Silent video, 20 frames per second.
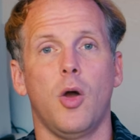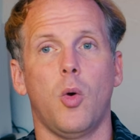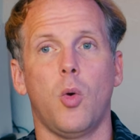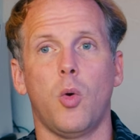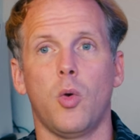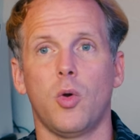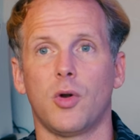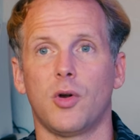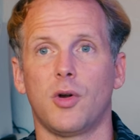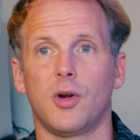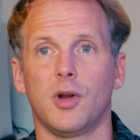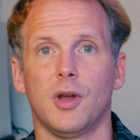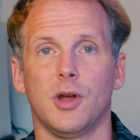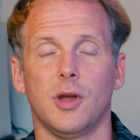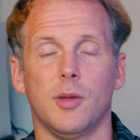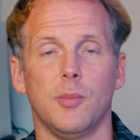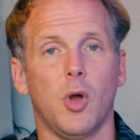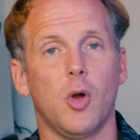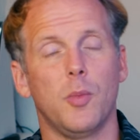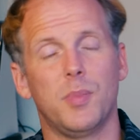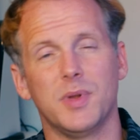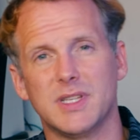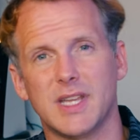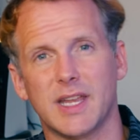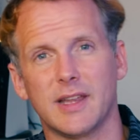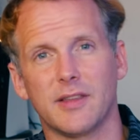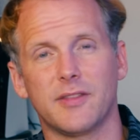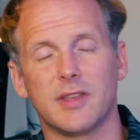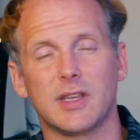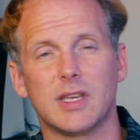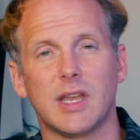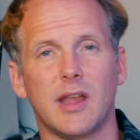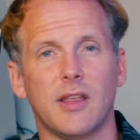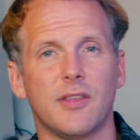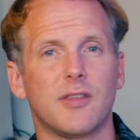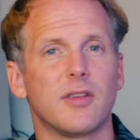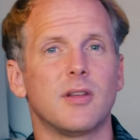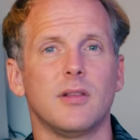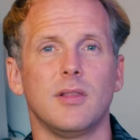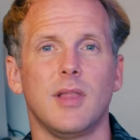or um, open dancing
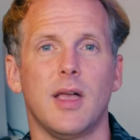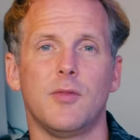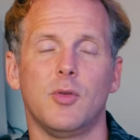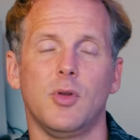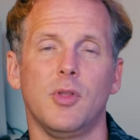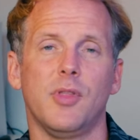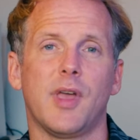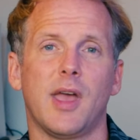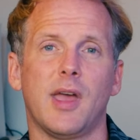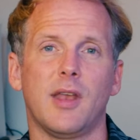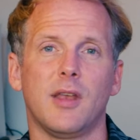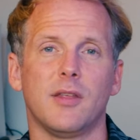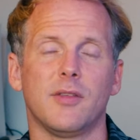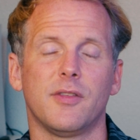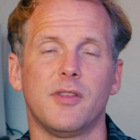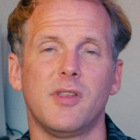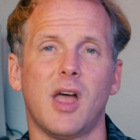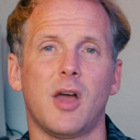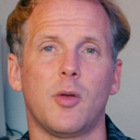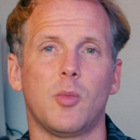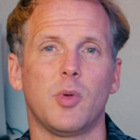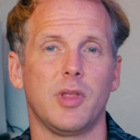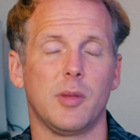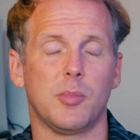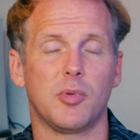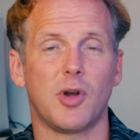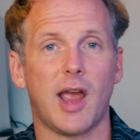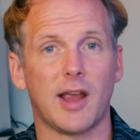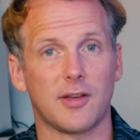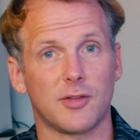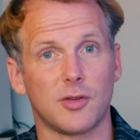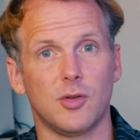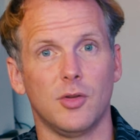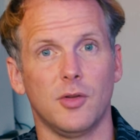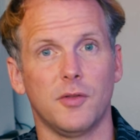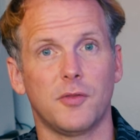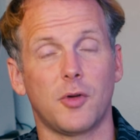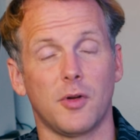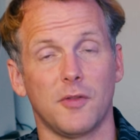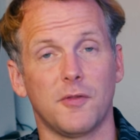nights at a level that is not really
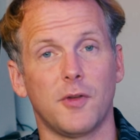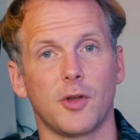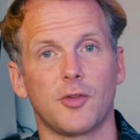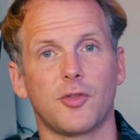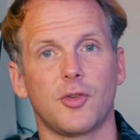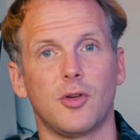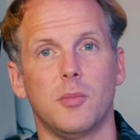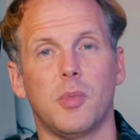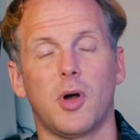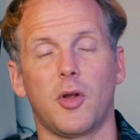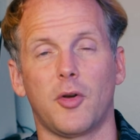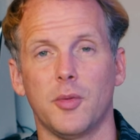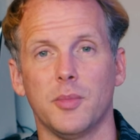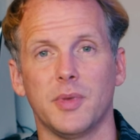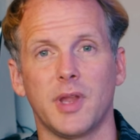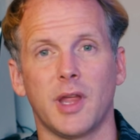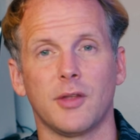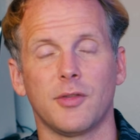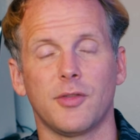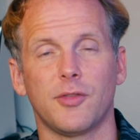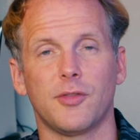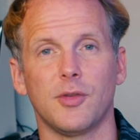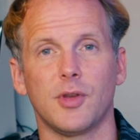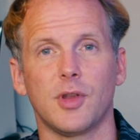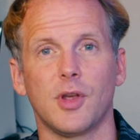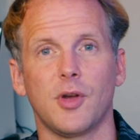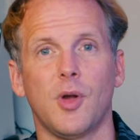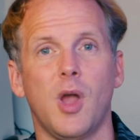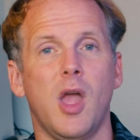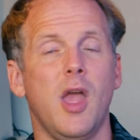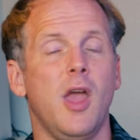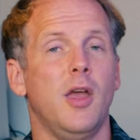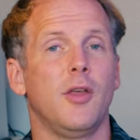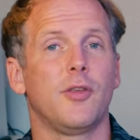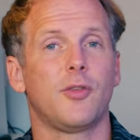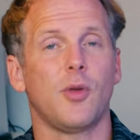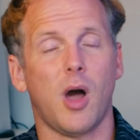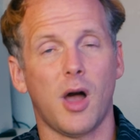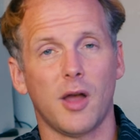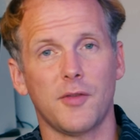practical for a functional ballroom dance studio.
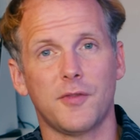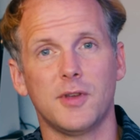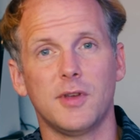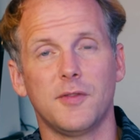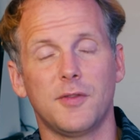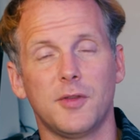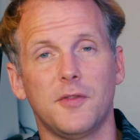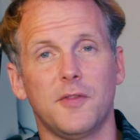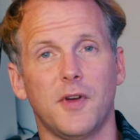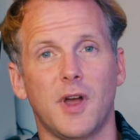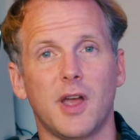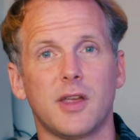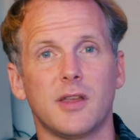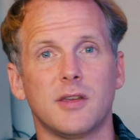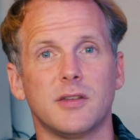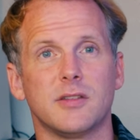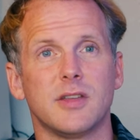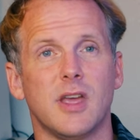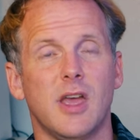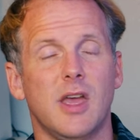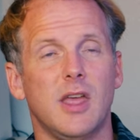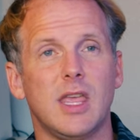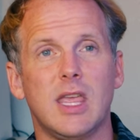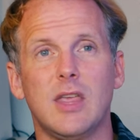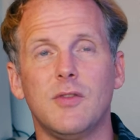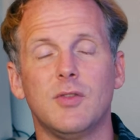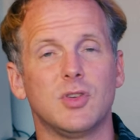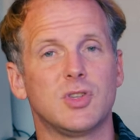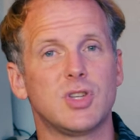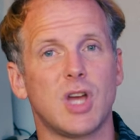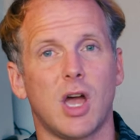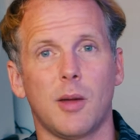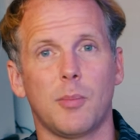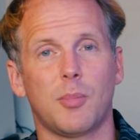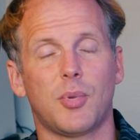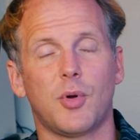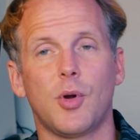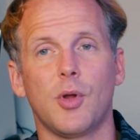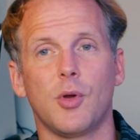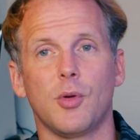So often if you find even
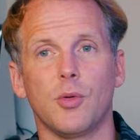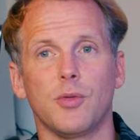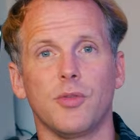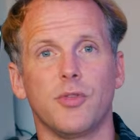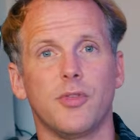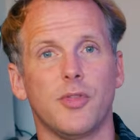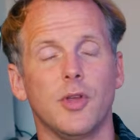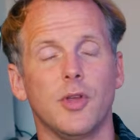top pros,